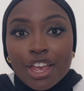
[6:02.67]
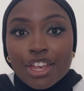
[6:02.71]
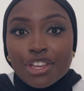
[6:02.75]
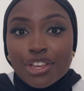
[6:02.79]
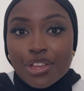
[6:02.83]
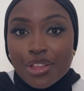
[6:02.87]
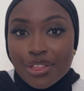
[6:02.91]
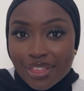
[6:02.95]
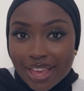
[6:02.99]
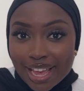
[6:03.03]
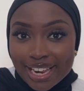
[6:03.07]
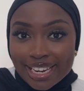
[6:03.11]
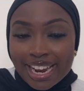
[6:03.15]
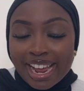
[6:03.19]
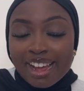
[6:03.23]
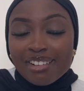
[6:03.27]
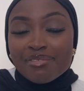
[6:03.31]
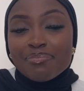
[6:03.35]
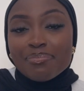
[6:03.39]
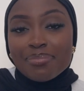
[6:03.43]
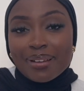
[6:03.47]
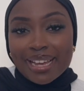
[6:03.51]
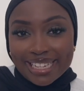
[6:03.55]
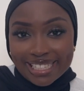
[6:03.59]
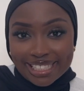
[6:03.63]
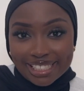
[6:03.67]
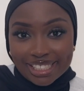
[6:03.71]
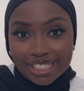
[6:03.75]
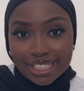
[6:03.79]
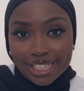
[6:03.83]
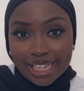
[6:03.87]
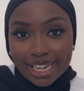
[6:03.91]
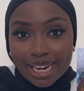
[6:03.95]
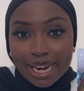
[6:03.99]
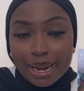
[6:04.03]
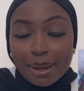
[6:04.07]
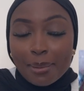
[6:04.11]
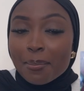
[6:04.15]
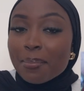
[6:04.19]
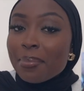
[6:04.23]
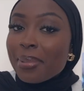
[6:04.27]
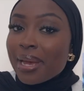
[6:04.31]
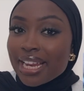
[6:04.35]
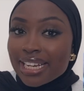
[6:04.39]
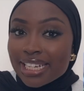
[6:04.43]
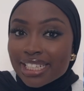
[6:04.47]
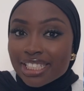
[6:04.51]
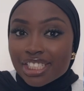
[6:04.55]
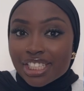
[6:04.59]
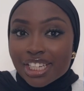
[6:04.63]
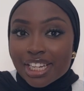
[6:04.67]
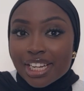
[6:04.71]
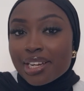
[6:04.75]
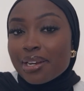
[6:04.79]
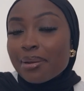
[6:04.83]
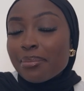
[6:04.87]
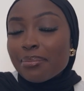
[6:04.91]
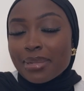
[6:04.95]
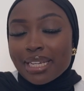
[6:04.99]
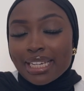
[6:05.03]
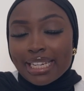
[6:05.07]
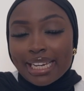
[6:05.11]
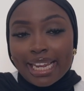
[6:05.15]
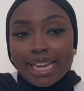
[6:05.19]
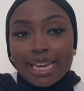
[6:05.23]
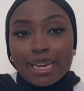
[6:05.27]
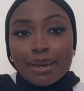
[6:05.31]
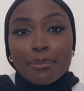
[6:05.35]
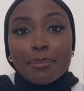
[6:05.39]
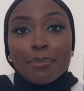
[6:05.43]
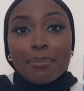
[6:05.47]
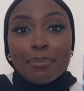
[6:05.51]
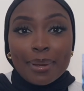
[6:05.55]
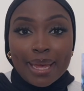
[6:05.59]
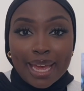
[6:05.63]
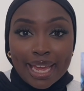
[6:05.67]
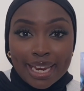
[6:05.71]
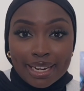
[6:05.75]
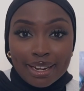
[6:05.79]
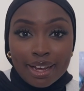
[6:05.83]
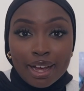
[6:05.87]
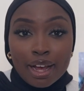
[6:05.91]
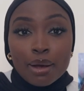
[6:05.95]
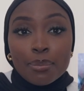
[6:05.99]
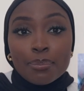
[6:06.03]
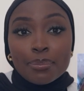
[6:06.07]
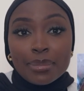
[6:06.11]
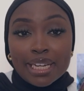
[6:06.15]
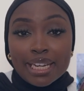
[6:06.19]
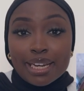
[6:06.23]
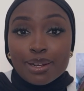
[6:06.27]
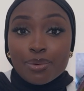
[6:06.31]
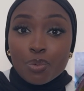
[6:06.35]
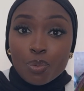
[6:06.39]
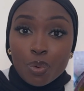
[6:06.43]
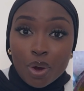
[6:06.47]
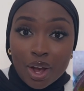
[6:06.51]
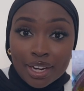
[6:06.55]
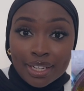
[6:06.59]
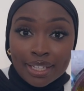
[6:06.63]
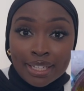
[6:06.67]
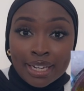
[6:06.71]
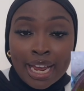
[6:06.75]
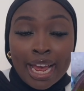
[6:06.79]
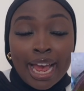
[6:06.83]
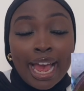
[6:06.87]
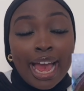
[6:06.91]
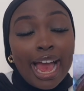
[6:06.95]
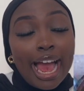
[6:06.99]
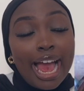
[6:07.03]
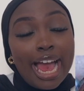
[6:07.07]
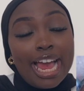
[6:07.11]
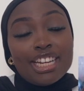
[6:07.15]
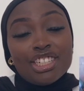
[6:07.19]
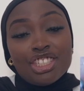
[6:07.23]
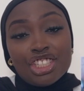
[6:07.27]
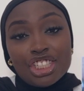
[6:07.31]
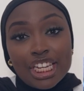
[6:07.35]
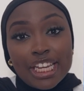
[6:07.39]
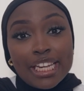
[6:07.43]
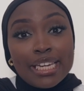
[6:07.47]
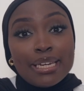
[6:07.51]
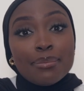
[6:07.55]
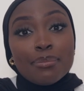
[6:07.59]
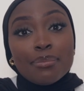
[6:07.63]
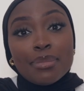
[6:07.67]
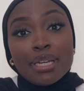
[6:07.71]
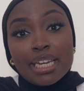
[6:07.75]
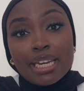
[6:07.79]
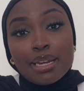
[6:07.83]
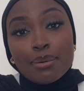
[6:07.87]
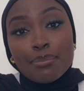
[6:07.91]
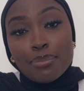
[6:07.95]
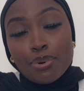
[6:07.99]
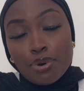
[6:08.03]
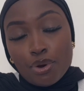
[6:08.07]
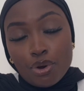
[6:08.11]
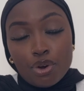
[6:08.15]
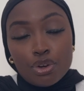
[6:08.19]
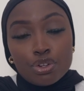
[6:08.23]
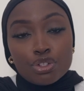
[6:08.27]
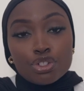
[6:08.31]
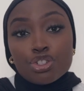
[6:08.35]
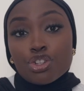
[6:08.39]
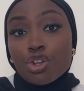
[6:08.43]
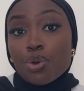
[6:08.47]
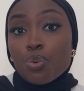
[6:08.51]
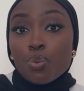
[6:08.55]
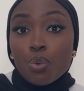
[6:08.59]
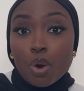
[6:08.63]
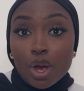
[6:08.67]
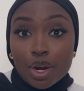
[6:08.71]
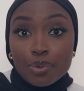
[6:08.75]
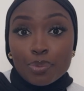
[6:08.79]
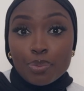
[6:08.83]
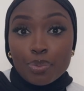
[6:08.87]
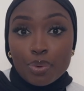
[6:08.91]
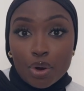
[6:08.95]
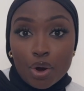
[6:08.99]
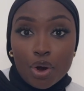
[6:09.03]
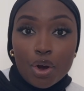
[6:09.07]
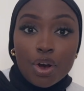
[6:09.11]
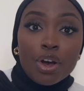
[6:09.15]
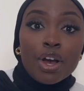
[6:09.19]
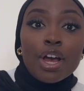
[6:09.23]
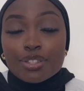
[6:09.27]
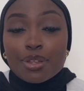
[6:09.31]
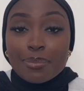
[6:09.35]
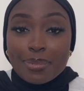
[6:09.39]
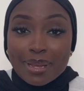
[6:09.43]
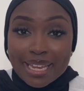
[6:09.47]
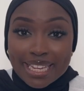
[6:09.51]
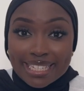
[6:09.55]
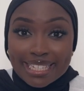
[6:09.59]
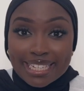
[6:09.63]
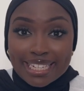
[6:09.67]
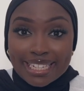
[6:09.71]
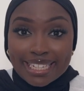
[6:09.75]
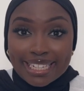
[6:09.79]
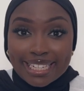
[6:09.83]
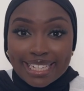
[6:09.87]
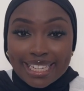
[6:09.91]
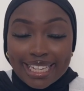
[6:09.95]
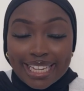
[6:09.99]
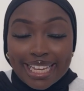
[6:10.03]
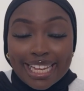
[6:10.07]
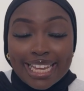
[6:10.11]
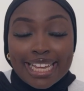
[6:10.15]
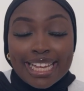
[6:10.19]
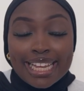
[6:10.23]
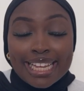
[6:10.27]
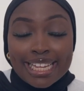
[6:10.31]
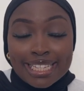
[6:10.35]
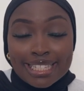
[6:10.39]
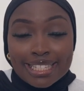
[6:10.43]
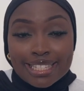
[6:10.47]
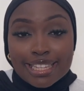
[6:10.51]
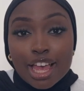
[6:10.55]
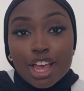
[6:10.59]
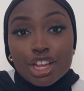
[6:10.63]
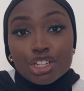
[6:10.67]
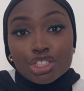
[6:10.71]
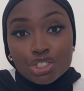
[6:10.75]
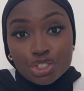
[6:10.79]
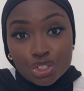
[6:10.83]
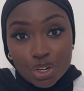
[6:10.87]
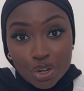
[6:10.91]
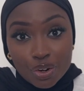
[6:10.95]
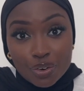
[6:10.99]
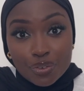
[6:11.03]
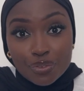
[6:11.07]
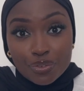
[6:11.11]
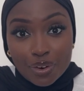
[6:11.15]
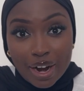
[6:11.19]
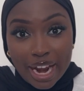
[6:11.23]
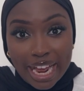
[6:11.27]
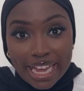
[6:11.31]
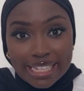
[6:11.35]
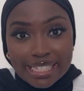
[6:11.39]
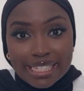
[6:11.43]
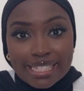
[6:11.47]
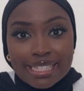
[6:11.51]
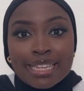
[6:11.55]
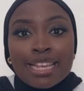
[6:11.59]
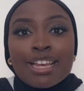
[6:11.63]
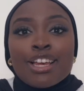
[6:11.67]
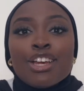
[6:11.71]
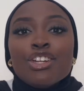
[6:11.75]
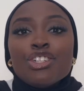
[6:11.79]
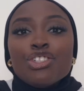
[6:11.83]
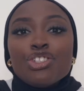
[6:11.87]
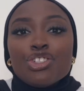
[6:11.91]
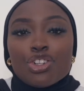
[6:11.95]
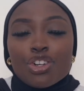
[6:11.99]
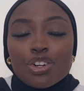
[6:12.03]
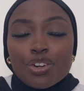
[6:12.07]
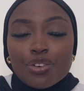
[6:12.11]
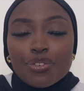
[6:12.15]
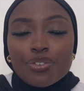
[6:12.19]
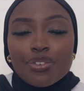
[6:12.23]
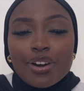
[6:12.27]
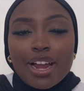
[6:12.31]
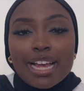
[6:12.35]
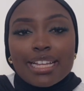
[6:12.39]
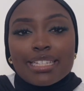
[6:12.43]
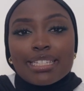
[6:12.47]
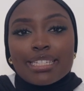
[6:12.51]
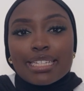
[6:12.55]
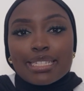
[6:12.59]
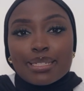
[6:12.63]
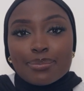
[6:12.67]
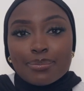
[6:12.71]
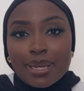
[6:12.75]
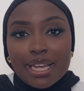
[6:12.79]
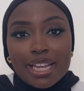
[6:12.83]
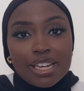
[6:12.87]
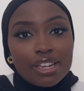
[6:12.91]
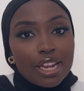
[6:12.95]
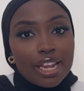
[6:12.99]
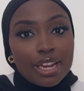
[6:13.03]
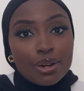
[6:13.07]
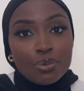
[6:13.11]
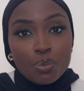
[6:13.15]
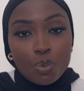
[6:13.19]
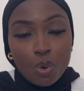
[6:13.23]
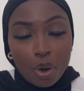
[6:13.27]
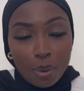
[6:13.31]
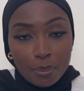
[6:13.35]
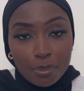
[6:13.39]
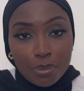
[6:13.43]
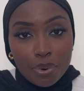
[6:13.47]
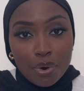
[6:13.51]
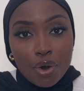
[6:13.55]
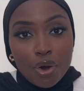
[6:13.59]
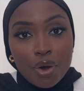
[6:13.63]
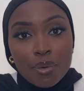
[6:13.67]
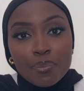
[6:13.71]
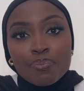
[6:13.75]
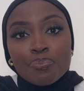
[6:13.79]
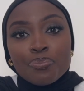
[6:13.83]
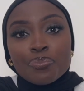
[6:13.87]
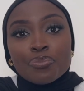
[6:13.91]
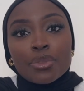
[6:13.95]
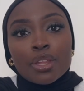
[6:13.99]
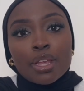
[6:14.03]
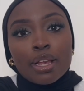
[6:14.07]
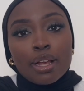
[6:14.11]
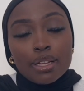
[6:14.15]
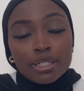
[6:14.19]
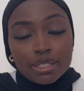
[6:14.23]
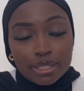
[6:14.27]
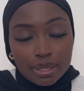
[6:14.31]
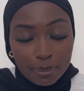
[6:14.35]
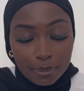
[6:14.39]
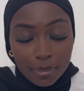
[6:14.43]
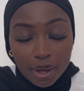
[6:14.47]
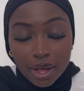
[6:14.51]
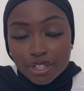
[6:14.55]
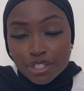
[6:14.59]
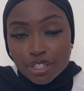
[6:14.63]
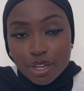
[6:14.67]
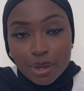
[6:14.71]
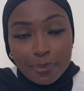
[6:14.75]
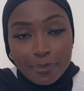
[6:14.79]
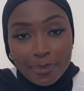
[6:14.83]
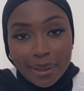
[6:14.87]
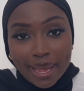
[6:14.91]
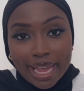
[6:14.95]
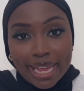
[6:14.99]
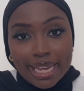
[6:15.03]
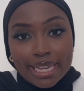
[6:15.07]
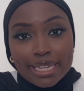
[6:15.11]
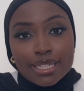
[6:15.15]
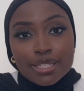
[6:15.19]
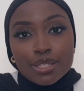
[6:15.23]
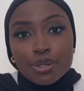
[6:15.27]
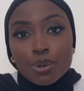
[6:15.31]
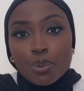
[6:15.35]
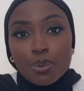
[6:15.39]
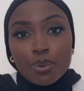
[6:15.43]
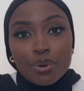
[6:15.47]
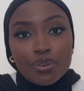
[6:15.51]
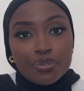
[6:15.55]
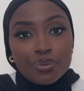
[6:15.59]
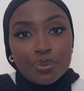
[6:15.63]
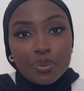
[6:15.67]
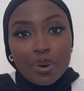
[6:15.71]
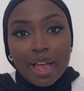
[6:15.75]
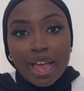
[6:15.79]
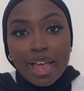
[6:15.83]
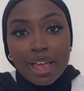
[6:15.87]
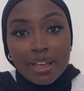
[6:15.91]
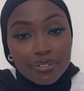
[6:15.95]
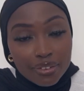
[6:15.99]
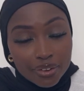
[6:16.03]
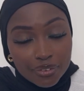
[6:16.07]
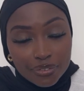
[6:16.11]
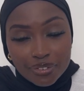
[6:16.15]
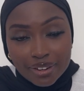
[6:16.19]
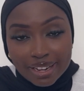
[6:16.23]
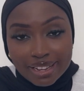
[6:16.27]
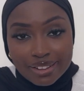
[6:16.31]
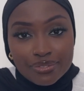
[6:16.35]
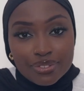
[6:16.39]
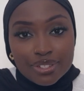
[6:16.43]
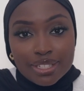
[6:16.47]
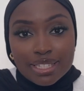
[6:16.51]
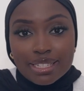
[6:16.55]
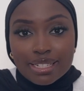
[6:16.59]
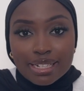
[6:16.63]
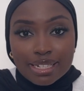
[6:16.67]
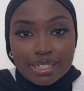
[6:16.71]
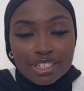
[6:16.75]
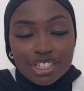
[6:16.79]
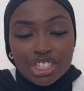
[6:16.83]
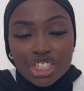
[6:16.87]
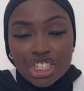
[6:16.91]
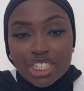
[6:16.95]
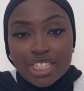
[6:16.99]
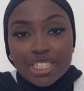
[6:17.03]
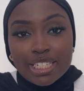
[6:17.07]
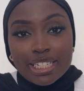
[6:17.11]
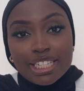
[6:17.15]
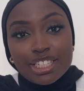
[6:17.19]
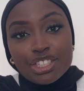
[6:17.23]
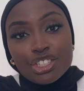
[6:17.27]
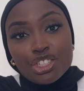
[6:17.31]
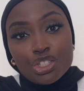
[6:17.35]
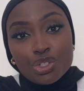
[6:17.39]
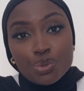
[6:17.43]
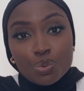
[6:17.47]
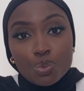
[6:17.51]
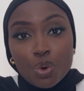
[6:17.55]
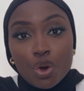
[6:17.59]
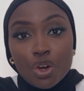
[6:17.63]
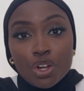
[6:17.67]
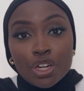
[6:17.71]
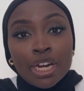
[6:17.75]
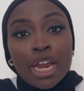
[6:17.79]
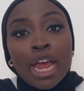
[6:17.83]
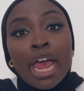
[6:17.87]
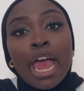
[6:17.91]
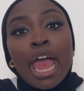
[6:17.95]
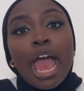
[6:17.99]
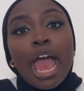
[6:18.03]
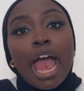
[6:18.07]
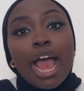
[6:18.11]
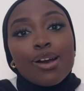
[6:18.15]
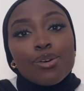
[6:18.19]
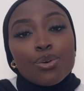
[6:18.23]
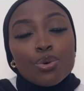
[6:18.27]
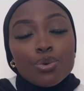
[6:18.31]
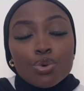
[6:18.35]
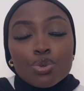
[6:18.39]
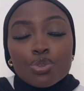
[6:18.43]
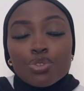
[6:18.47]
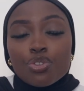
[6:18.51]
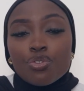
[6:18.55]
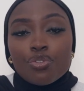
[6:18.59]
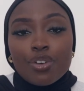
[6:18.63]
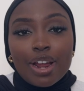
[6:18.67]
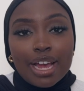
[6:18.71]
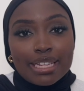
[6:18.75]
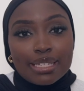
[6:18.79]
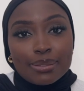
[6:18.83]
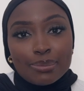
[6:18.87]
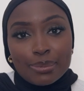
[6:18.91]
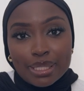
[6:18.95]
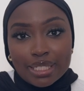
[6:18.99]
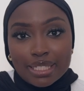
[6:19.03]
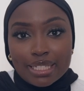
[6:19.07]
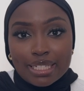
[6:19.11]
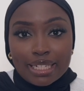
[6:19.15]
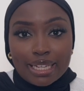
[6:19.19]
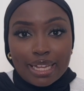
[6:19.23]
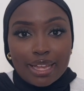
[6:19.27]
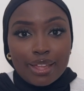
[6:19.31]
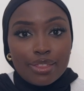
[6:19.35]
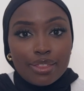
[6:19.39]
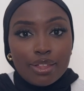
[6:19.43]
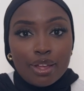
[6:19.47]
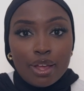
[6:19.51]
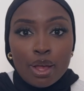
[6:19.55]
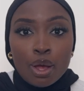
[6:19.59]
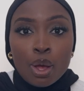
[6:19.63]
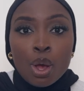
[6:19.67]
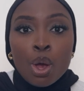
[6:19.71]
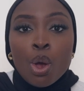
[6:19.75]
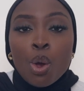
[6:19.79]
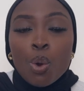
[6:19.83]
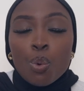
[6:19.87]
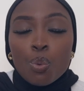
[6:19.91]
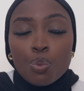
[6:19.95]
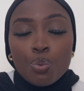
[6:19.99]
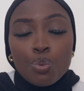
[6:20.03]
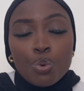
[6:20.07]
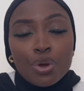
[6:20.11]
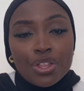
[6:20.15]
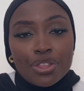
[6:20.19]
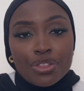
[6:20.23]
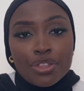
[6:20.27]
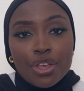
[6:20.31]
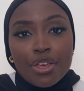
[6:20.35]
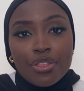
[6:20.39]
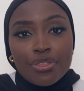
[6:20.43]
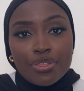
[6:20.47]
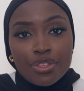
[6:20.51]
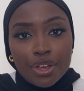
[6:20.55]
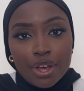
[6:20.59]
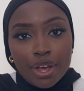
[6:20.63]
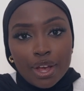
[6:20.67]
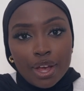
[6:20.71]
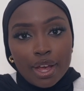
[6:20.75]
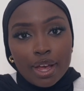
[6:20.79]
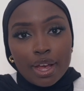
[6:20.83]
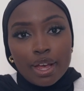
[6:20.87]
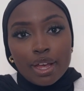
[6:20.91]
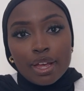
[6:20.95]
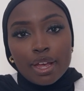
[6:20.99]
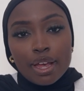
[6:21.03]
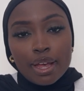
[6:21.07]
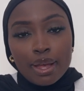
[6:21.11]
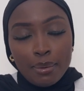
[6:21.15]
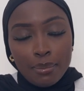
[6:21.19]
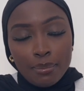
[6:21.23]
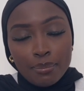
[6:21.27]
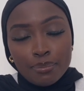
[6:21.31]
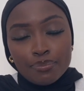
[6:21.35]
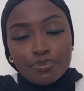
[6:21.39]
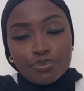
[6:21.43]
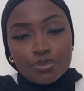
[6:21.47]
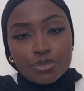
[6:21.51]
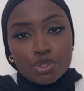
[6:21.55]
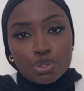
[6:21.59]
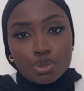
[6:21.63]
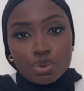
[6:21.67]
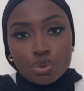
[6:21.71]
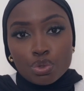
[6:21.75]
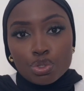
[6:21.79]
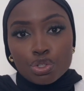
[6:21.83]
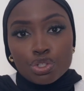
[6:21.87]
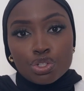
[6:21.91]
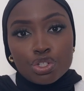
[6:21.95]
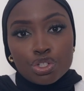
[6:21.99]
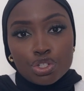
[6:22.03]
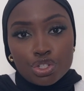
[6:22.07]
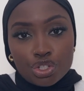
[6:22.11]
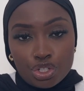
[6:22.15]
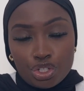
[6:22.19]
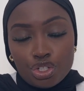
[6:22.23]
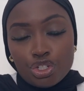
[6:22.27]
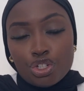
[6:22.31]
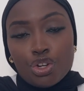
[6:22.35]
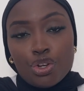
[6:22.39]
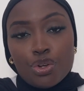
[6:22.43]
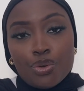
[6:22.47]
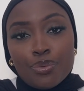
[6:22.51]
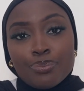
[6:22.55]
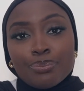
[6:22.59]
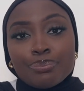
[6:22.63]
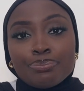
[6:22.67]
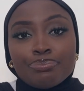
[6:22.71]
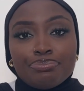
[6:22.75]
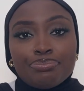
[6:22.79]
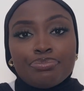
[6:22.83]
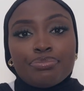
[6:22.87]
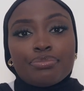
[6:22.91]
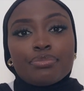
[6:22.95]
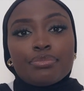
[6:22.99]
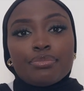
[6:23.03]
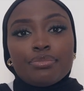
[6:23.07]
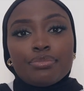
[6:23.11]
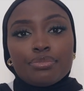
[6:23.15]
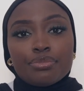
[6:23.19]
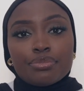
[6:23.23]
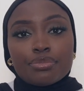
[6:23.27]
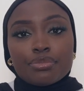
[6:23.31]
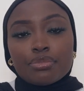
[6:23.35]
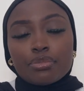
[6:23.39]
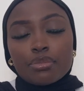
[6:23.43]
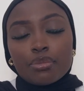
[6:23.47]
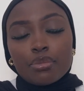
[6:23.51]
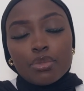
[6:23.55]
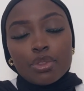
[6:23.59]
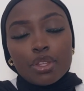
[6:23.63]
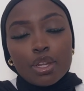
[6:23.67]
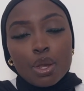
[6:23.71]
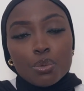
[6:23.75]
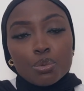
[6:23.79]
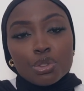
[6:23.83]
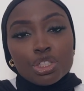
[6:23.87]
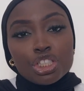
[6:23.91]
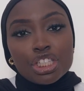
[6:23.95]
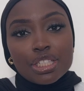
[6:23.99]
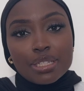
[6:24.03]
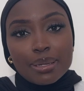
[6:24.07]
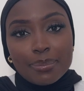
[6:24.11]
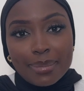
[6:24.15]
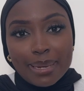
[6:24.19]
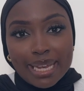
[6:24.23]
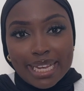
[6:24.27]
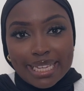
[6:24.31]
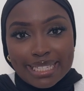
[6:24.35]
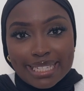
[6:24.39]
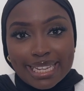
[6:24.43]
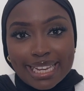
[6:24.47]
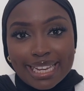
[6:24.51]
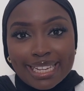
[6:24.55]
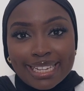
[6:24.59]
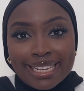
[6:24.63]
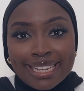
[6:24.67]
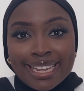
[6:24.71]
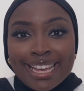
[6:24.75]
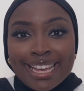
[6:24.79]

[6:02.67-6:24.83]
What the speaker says: You then have benachin. Benachin meaning bena, meaning one, and chin meaning pot, so one pot. So basically it is jollof rice. Jollof rice is made in one pot, tomato base with whatever flavors or seasonings you want, all the rice mixed together with the sauce stew, which is amazing.